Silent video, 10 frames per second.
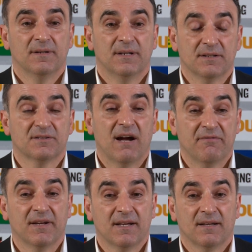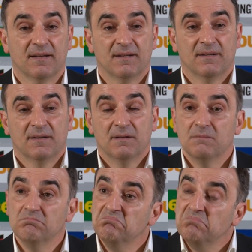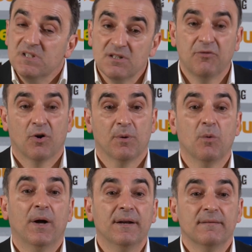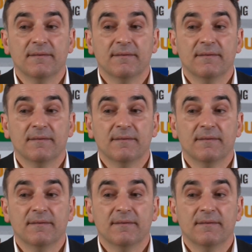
in the traffic, is a Formula One